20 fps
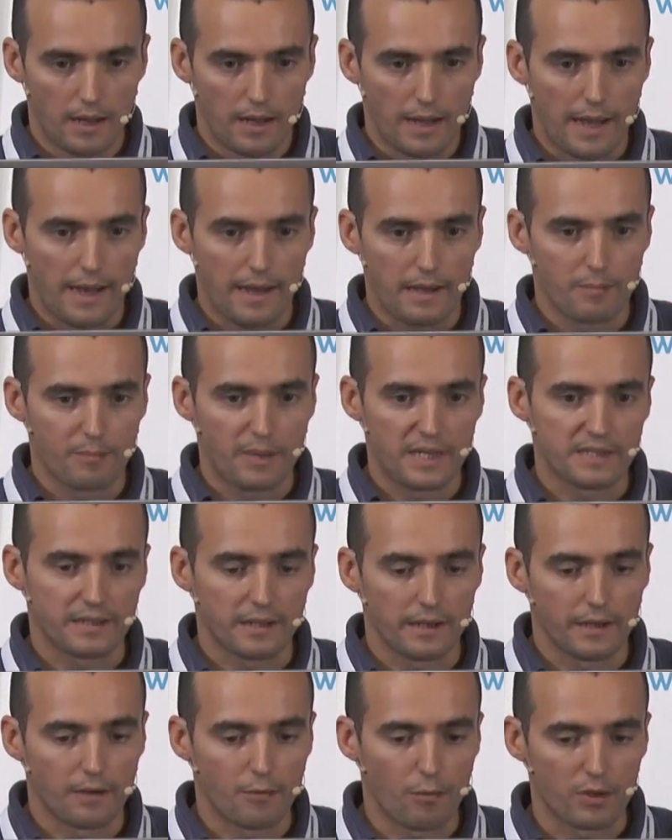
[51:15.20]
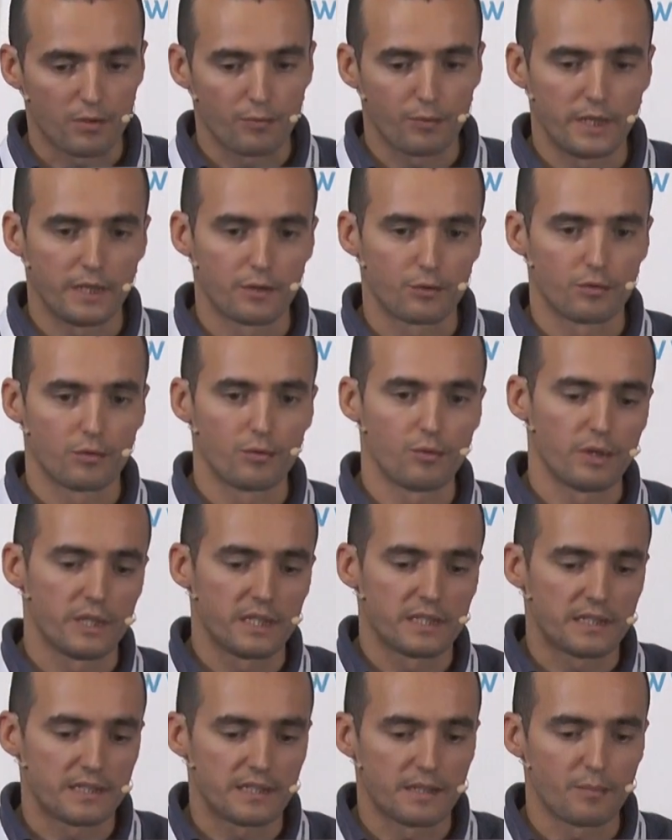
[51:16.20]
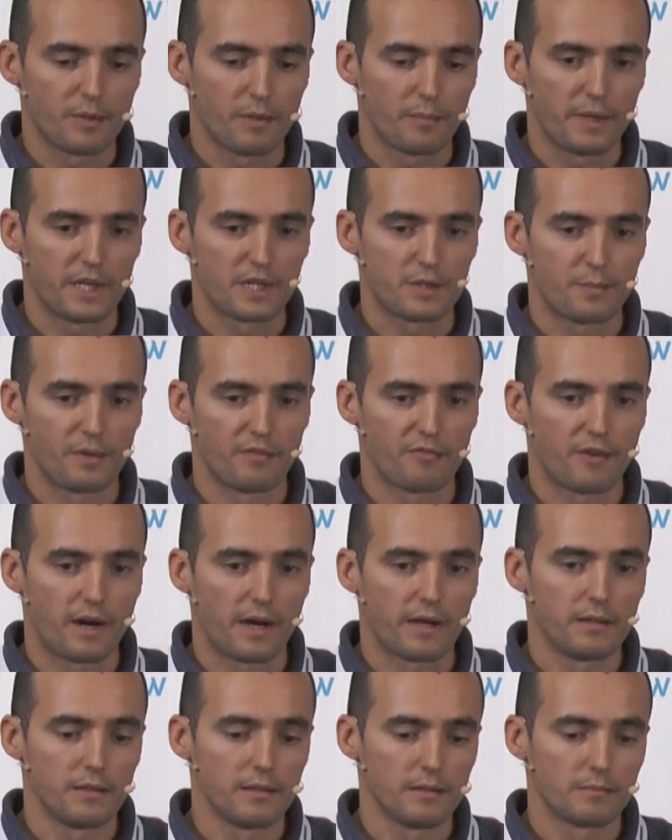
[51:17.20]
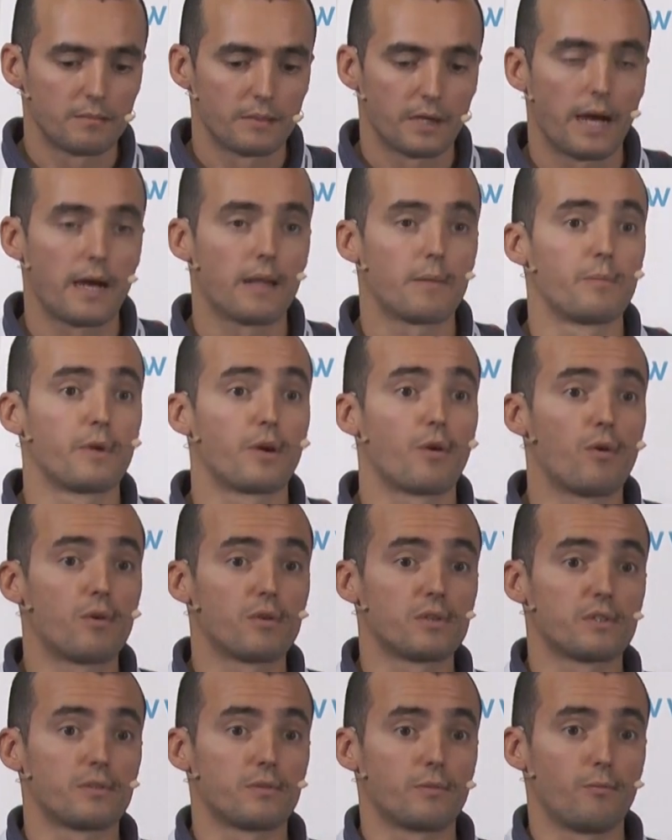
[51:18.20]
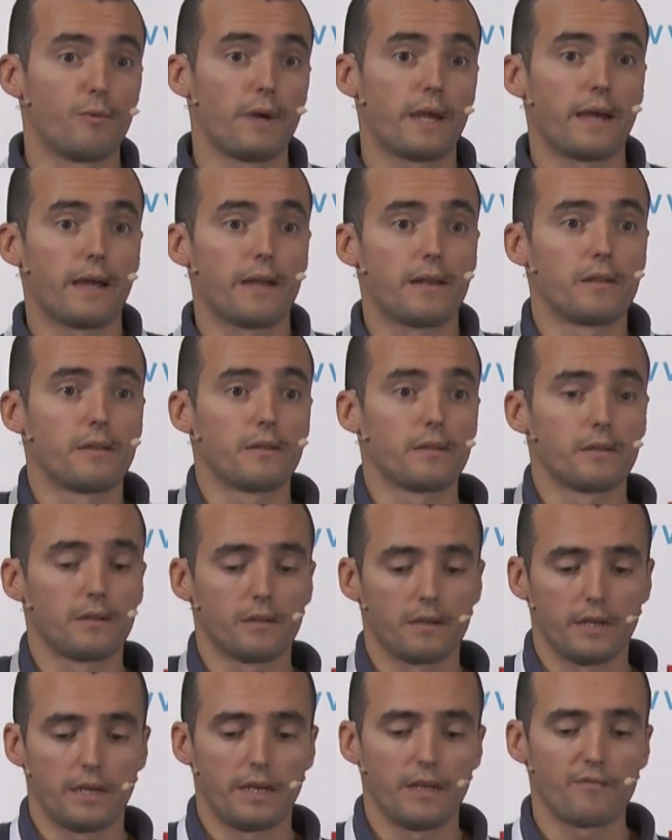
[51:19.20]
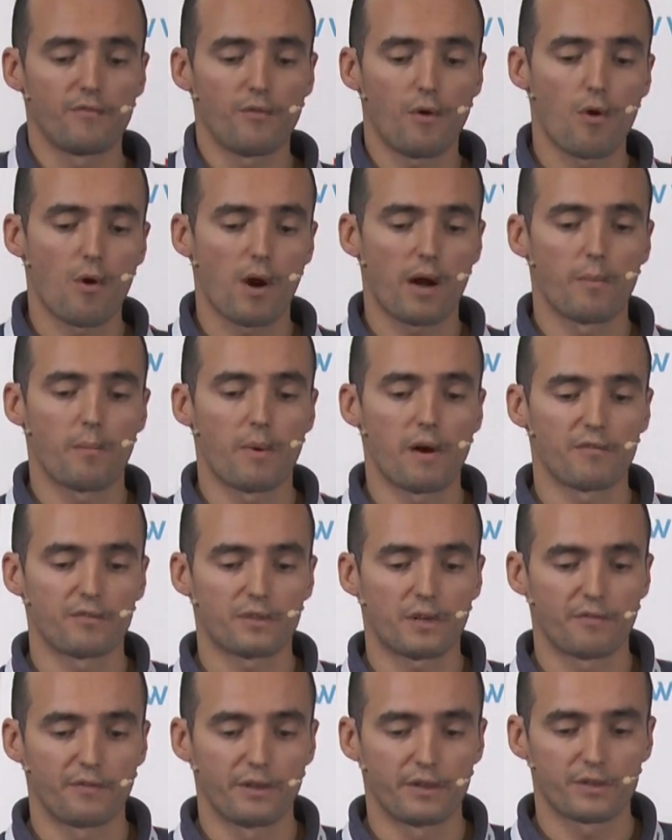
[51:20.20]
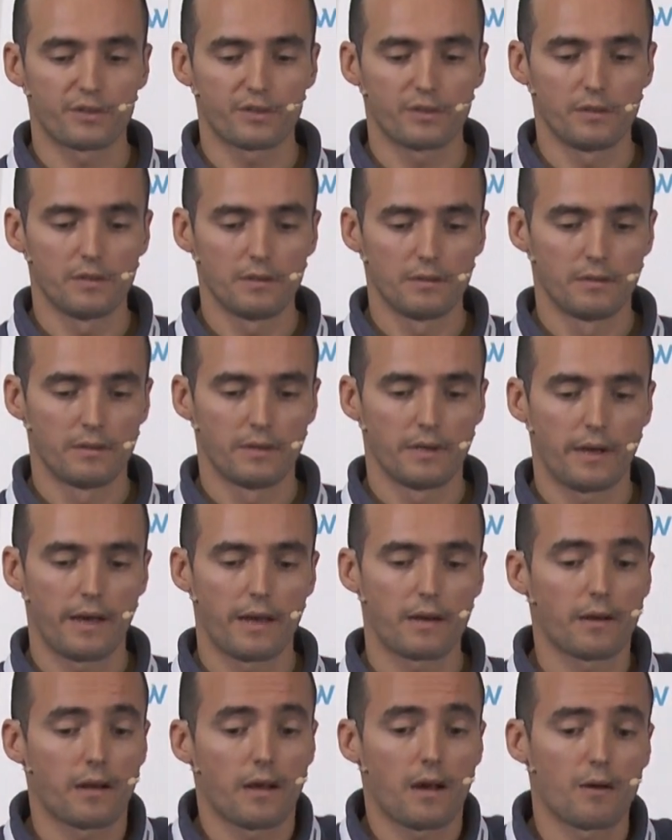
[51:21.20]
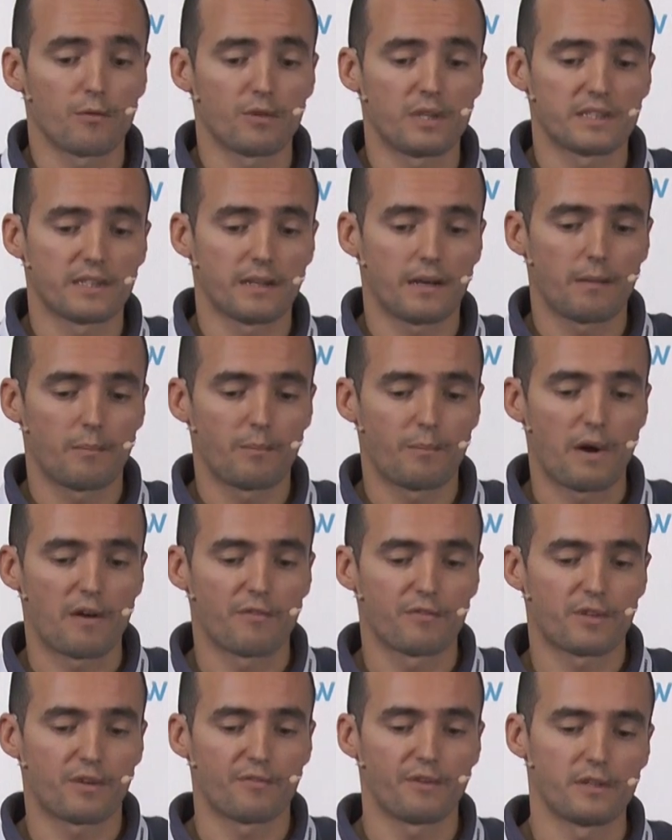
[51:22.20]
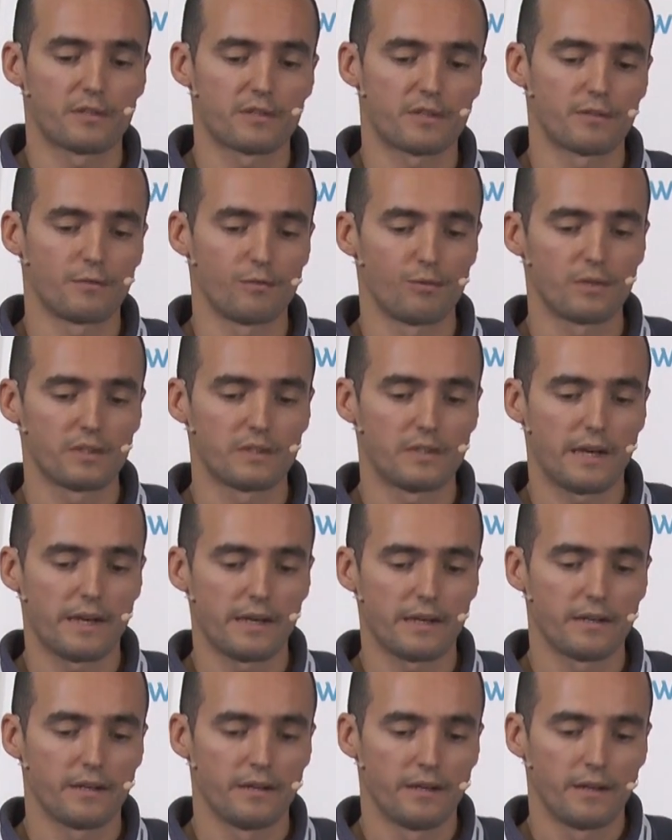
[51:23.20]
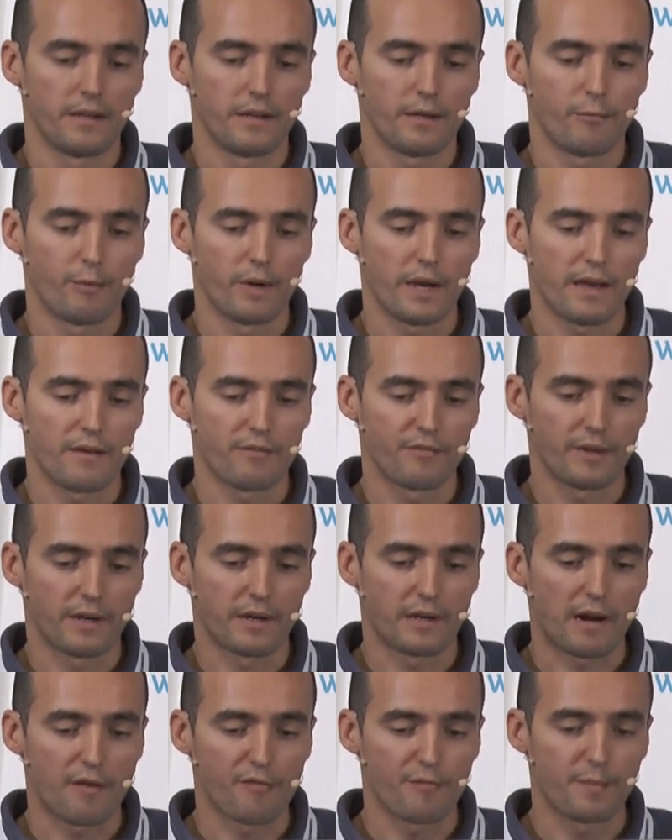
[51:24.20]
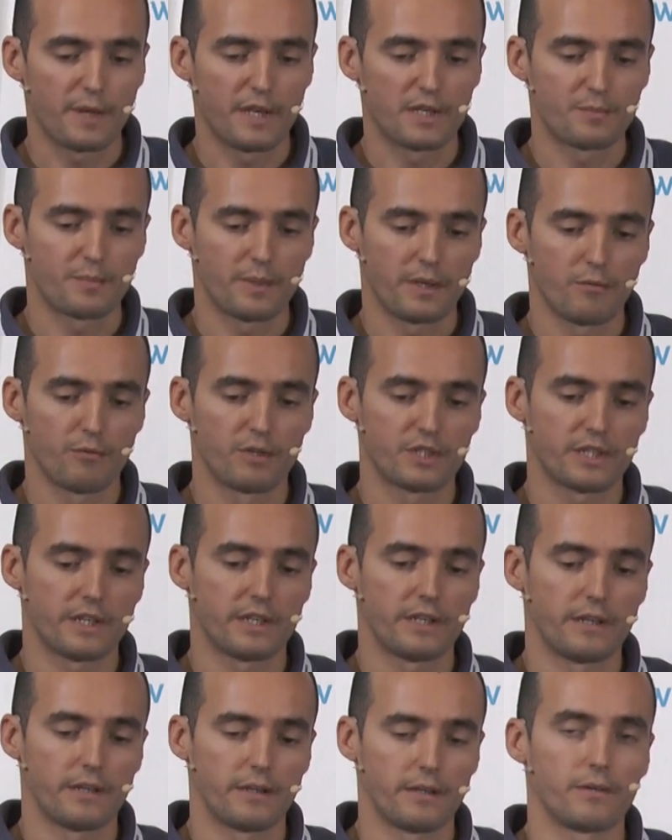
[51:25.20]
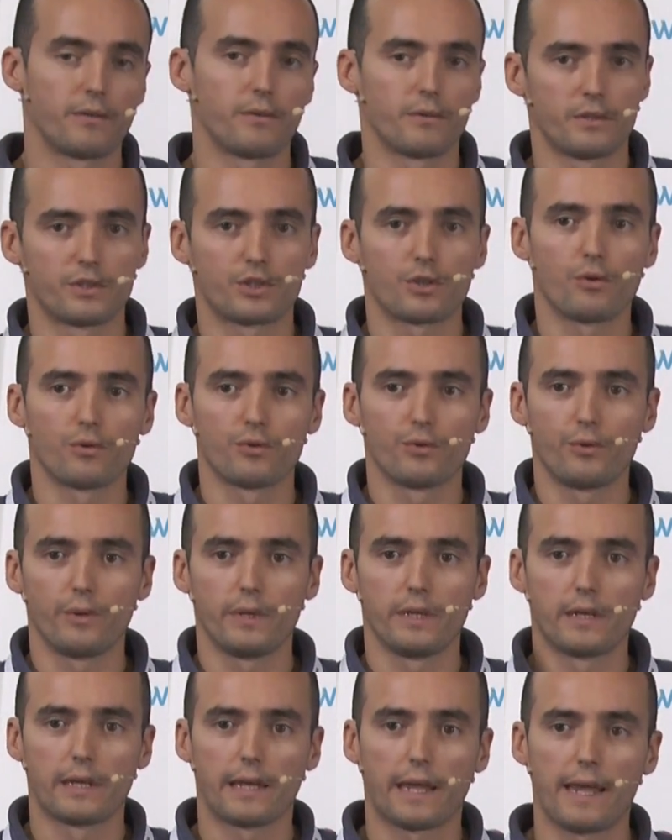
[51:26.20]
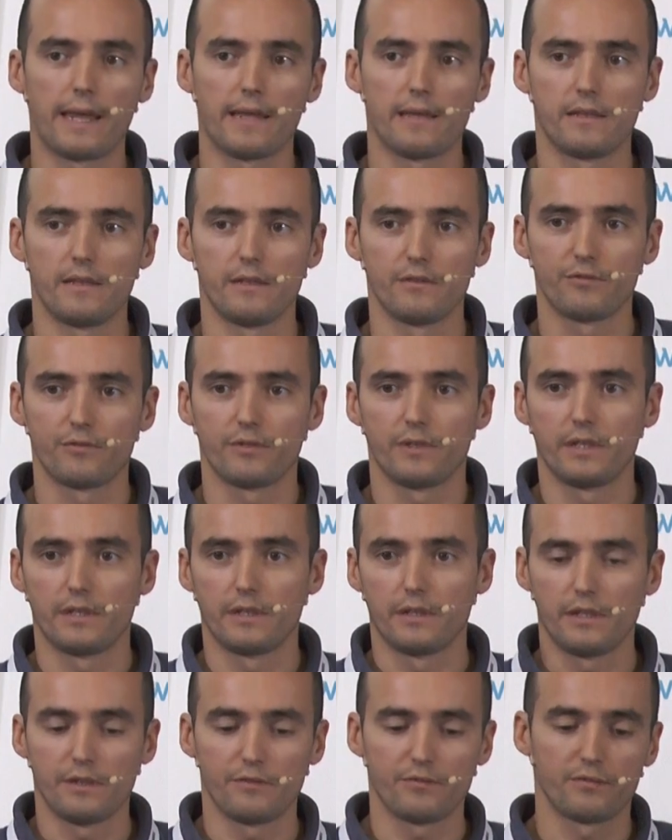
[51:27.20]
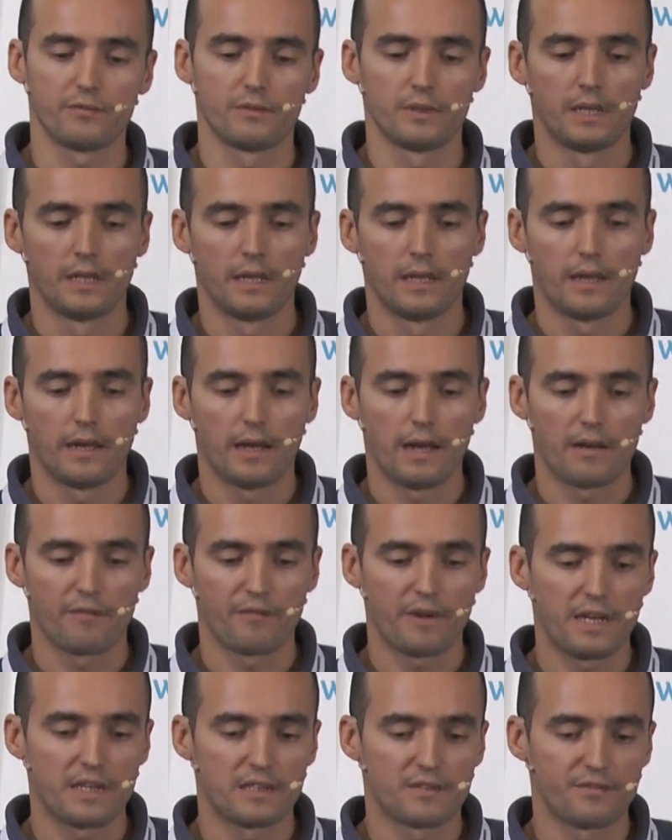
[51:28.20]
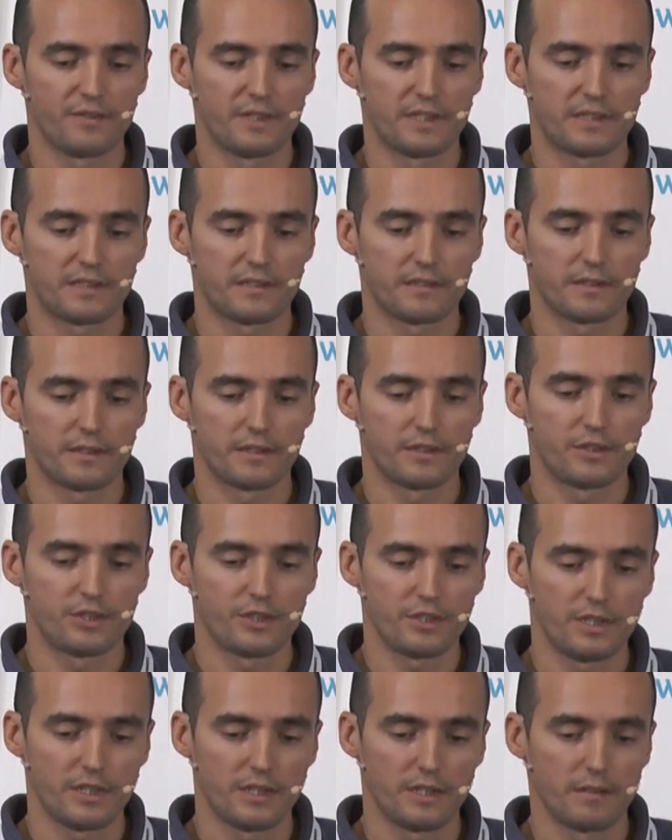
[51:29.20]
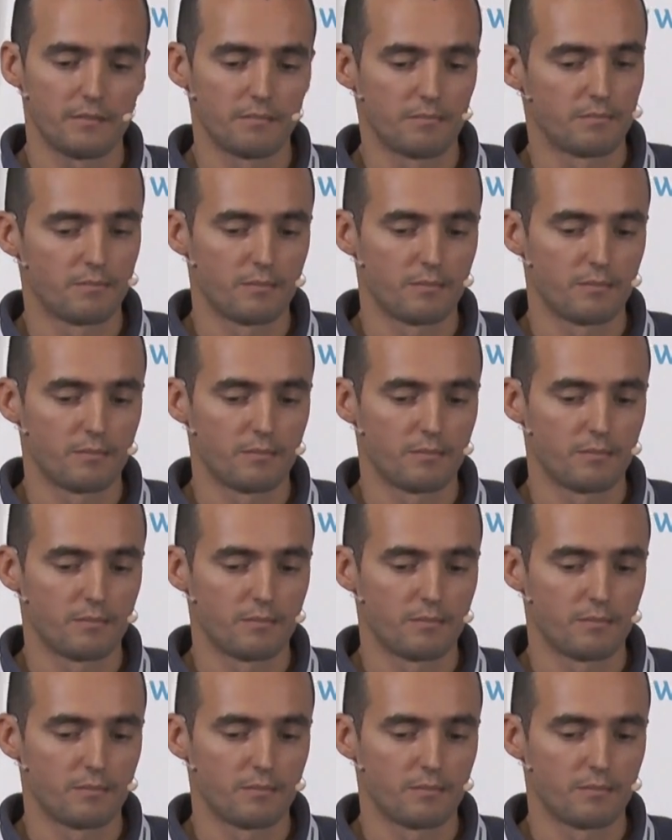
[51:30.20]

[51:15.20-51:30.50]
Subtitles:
And basically what we need to do is a simple PHP file. And because we can invoke a path traversal, and how does a path traversal look like? We have a graph PHP, which I showed you in kdiff, in diff. And there is this G